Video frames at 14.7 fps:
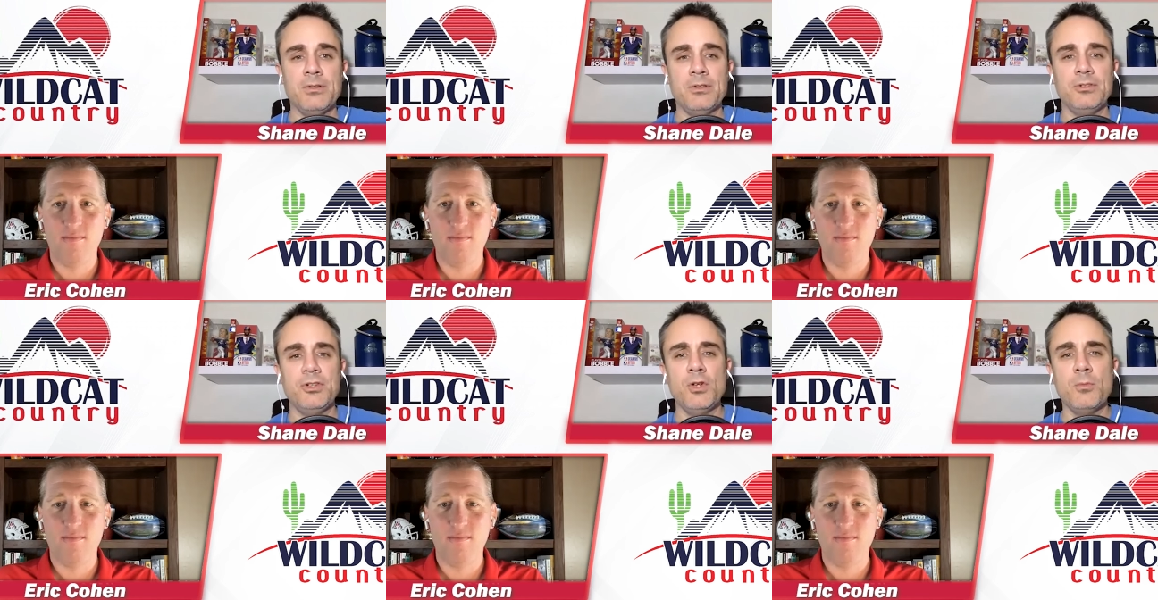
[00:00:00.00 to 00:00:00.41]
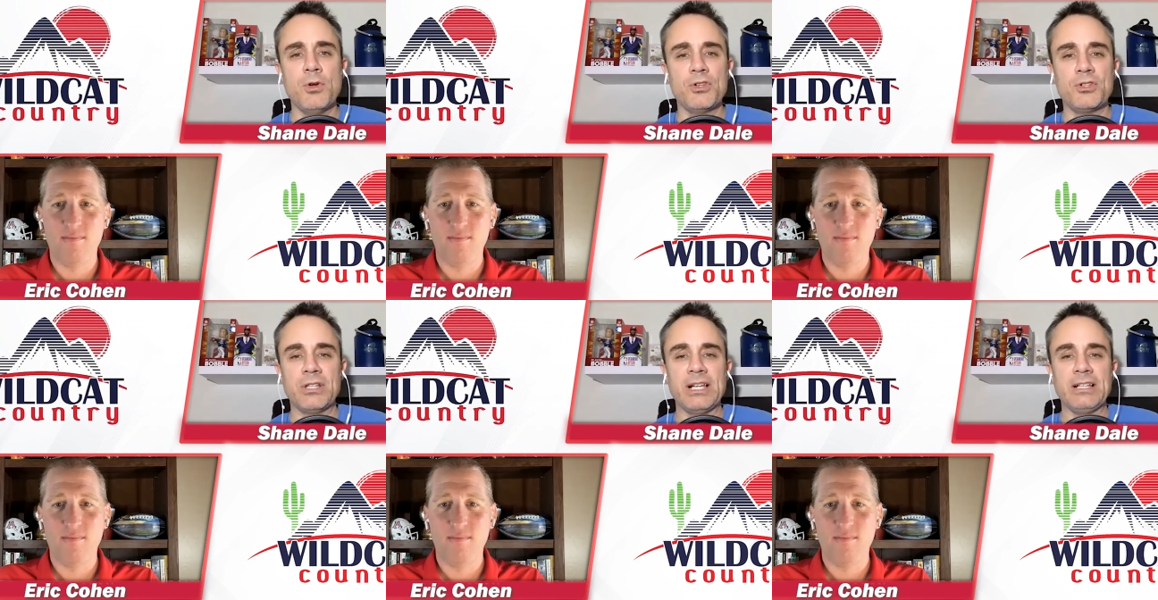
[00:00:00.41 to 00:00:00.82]
Speaker 1: You know, the two
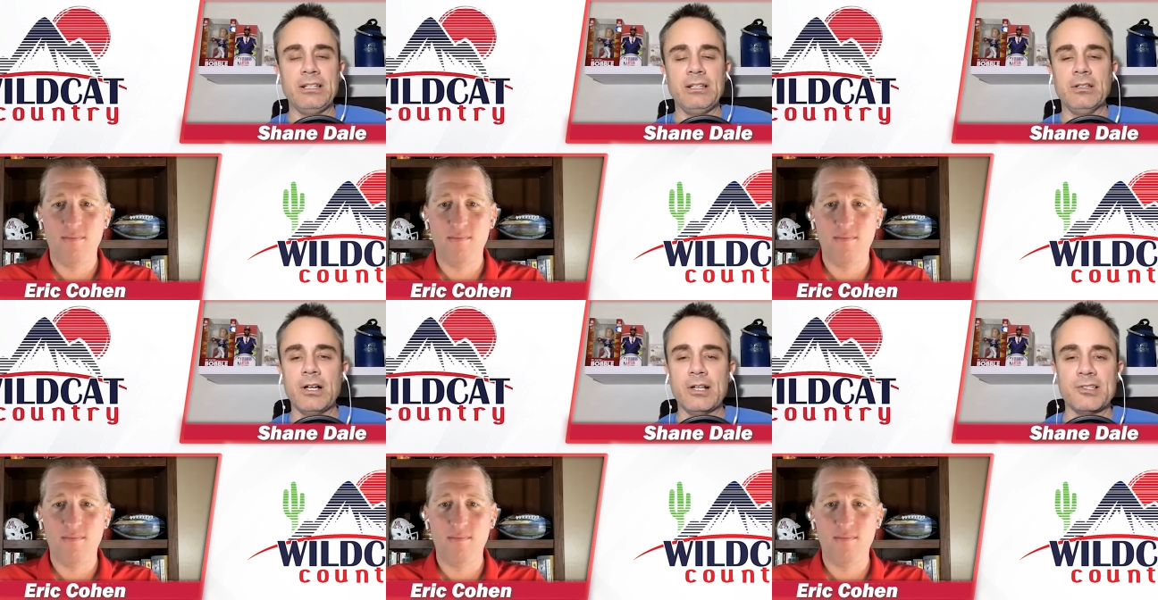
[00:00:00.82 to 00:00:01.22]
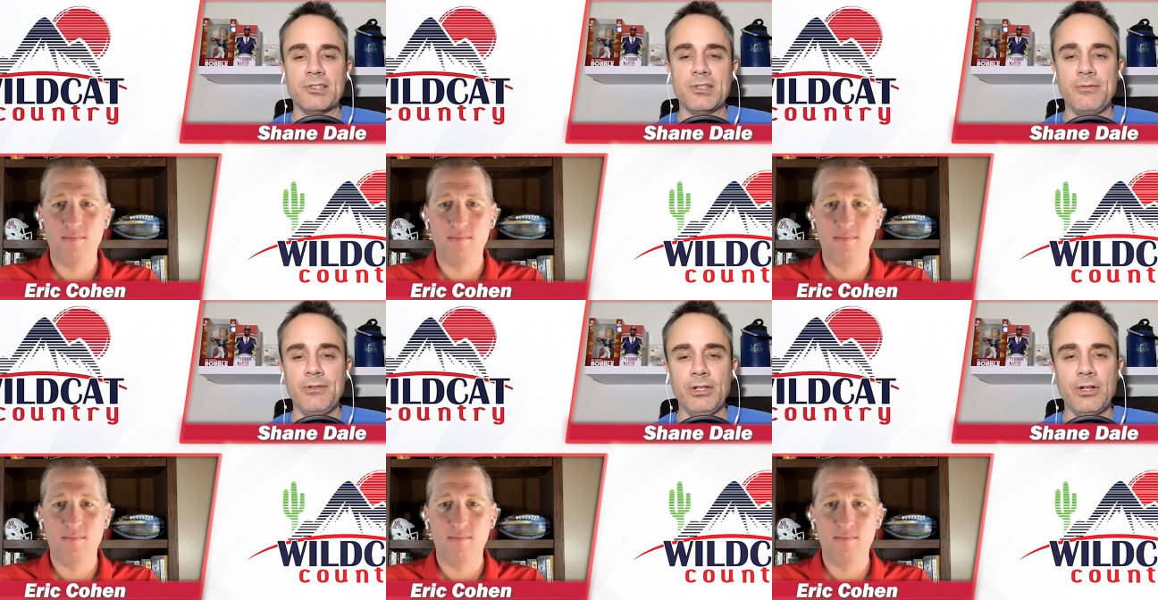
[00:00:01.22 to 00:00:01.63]
most likely
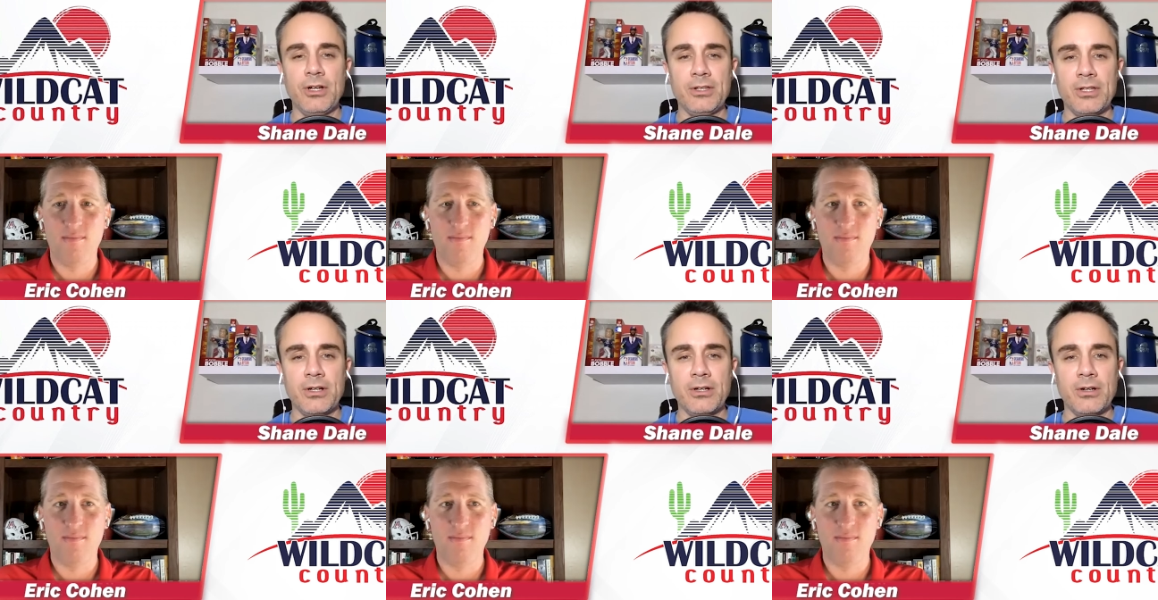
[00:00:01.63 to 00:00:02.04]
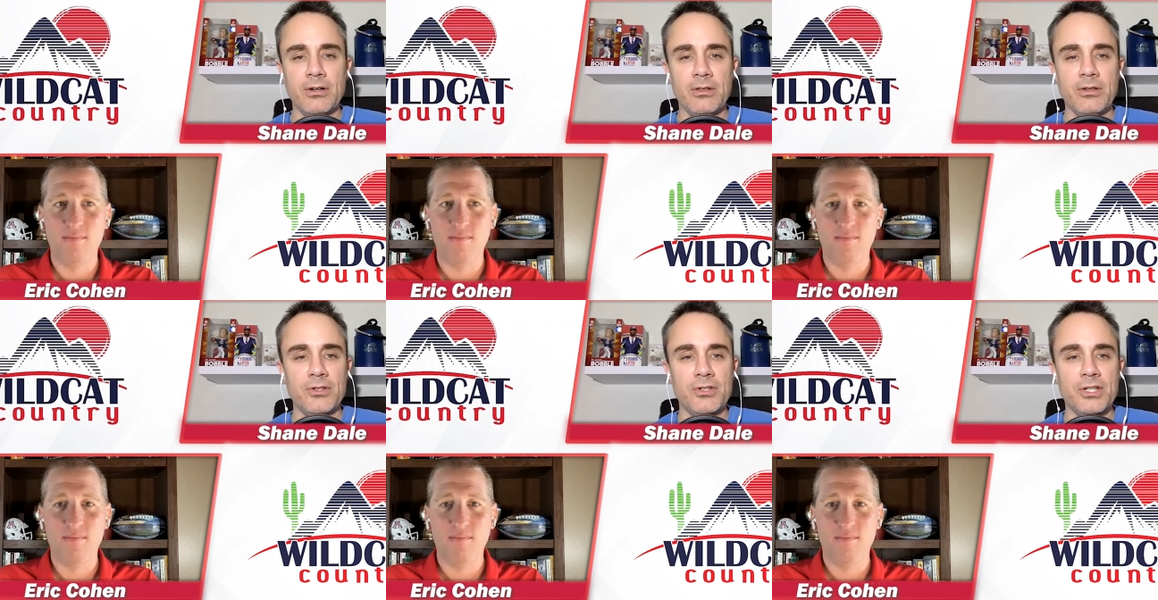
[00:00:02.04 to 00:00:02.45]
losses, if you look at
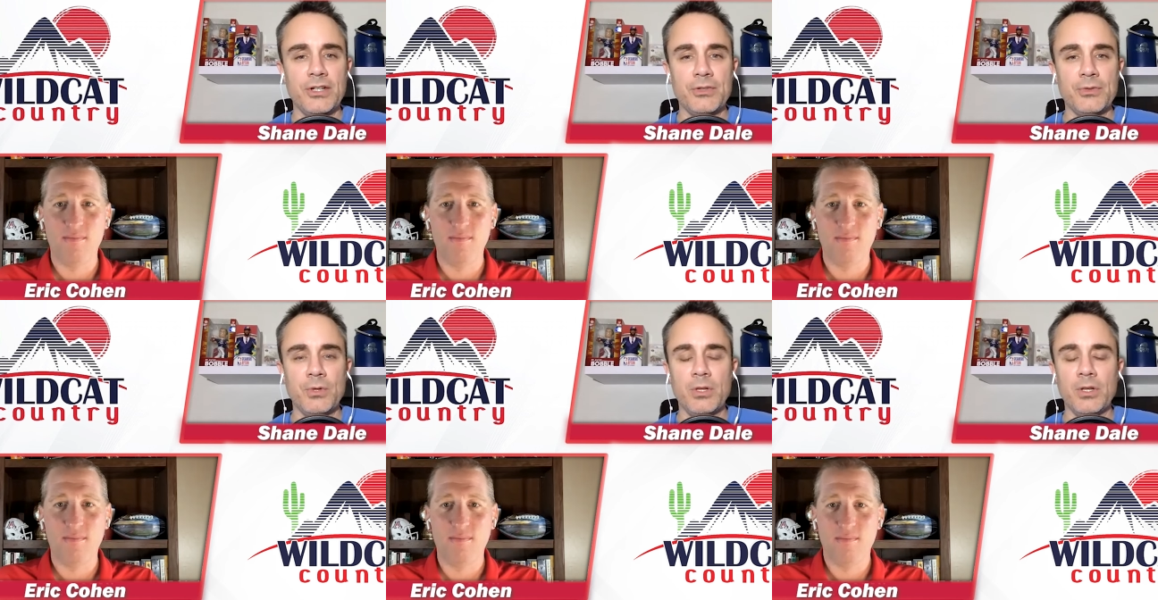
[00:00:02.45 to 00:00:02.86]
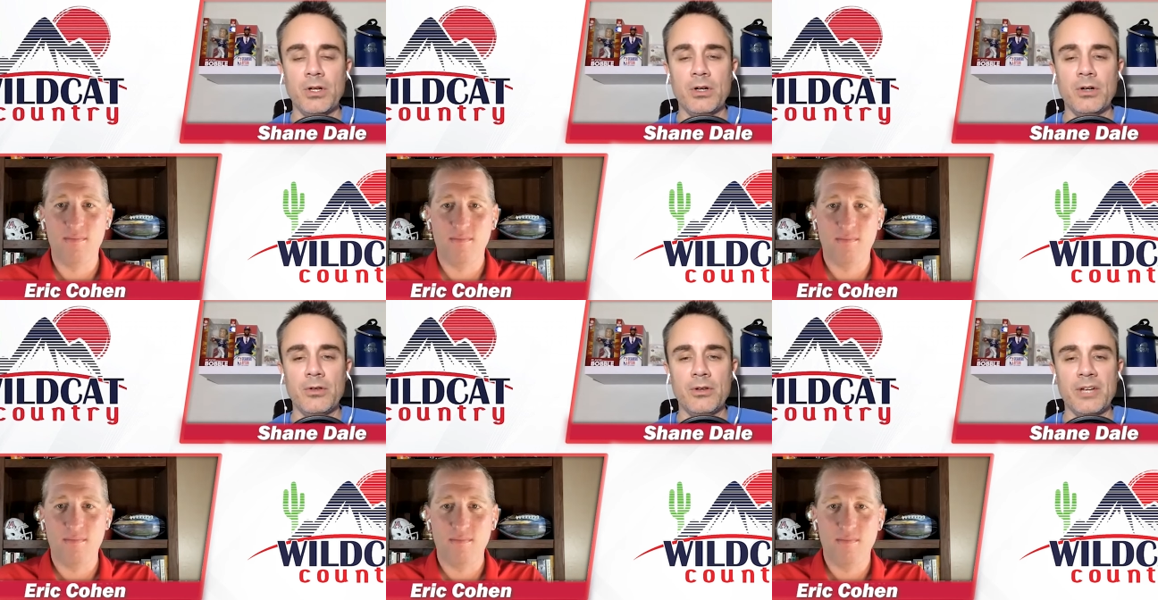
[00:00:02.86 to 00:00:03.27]
their their schedule,
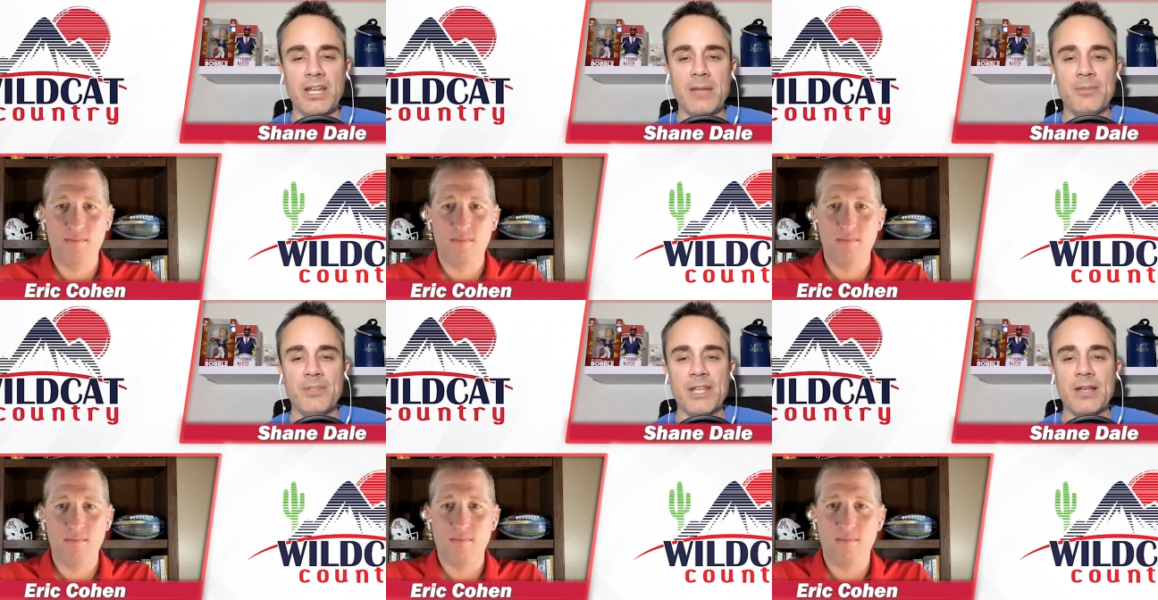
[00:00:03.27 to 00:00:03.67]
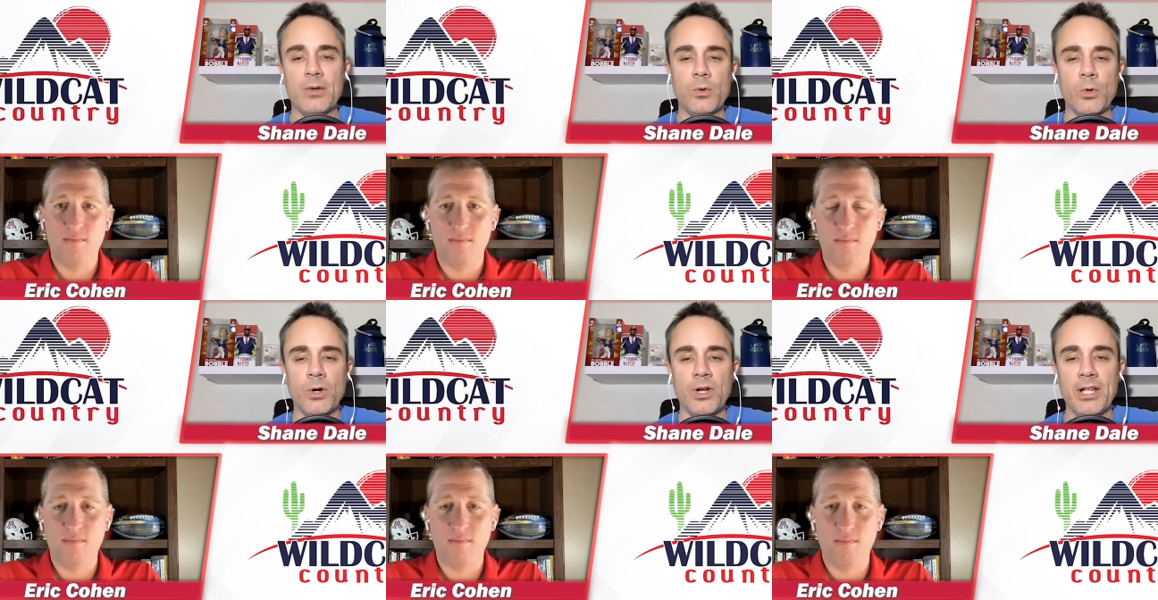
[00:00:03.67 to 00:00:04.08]
are their games at
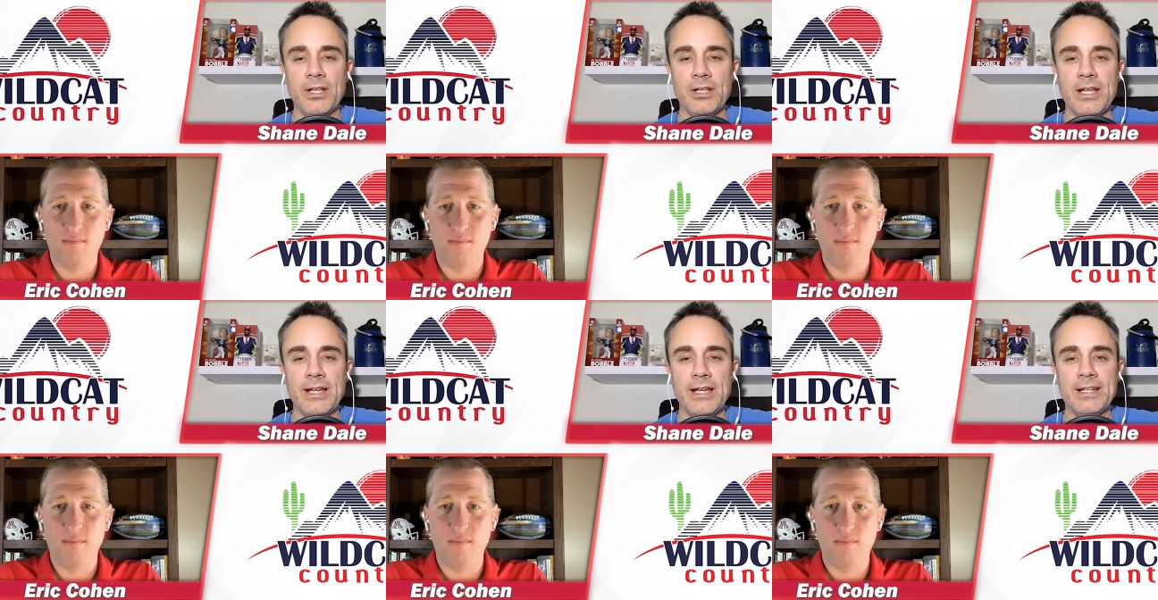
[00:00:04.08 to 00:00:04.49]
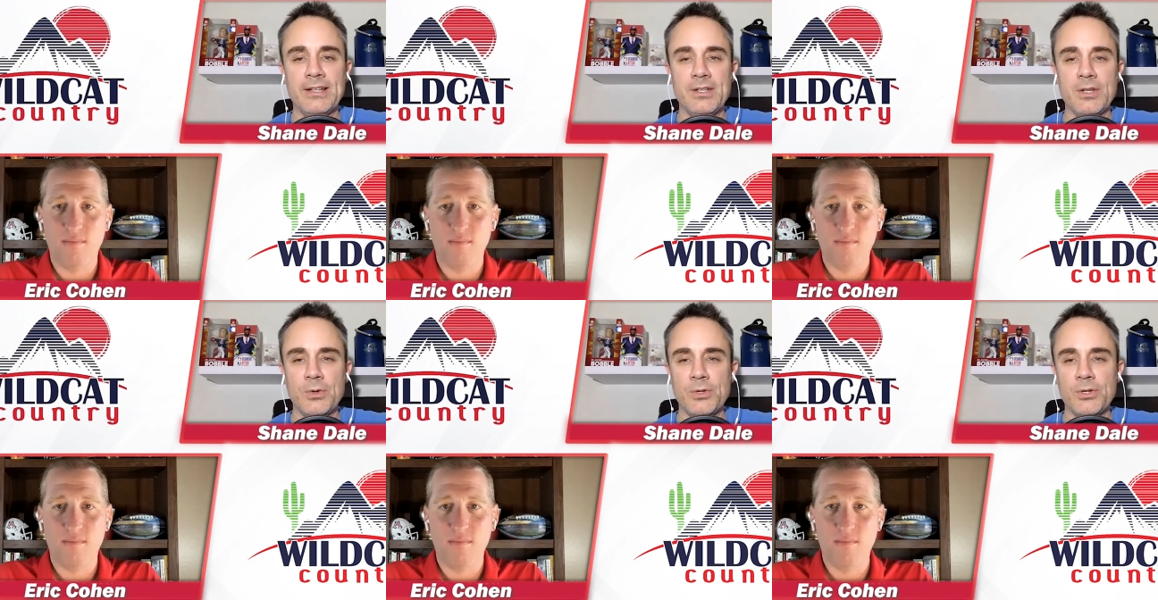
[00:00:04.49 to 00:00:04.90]
Oregon and
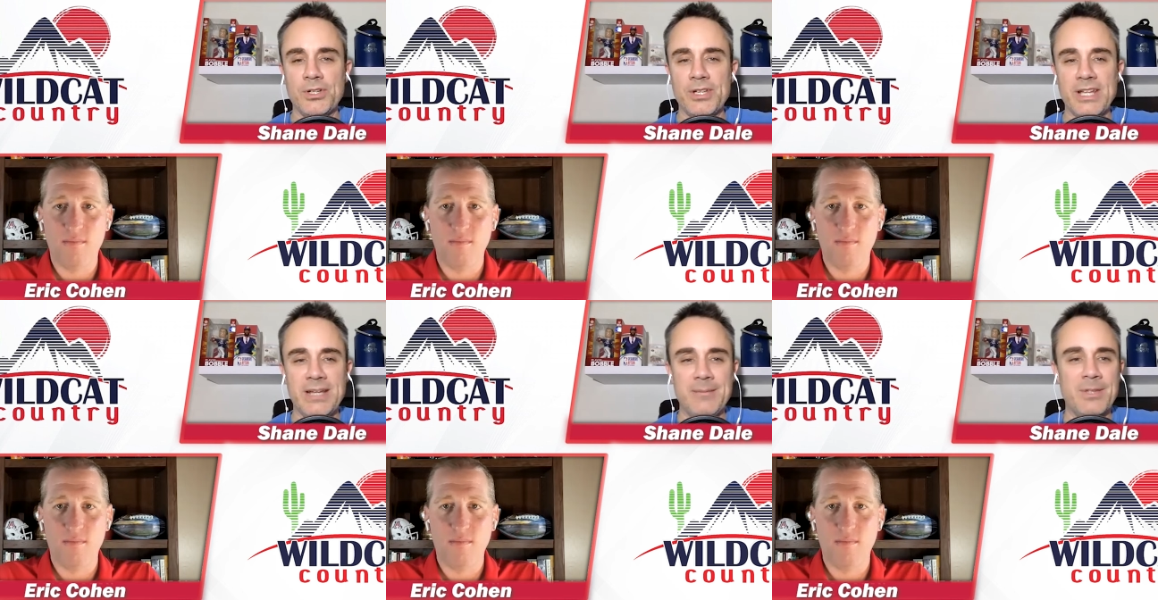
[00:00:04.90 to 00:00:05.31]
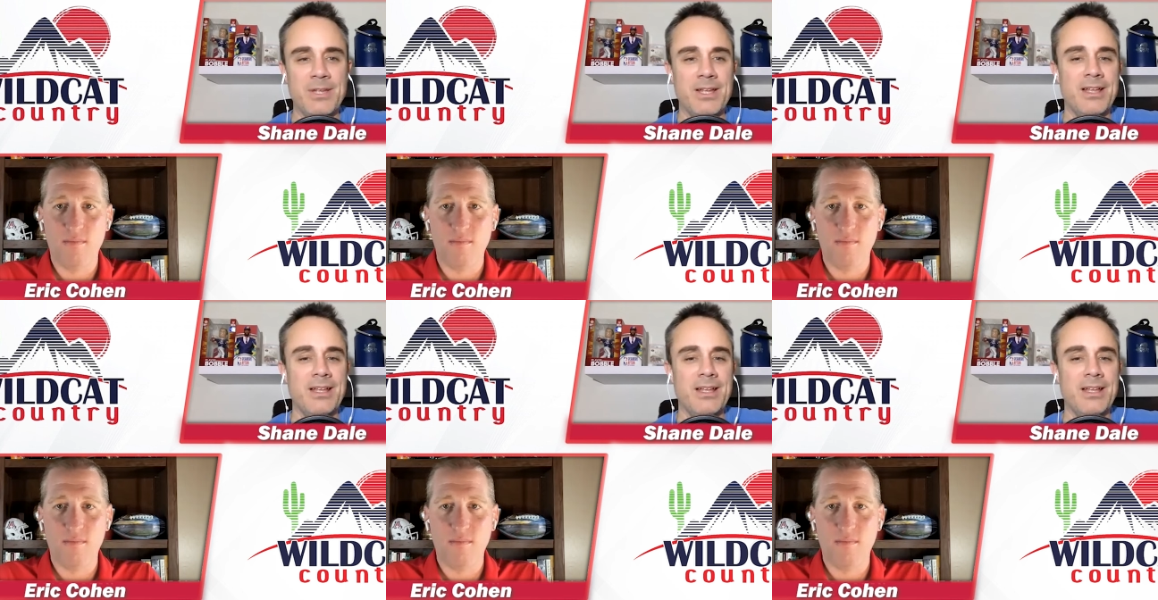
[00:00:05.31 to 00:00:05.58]
at Notre Dame.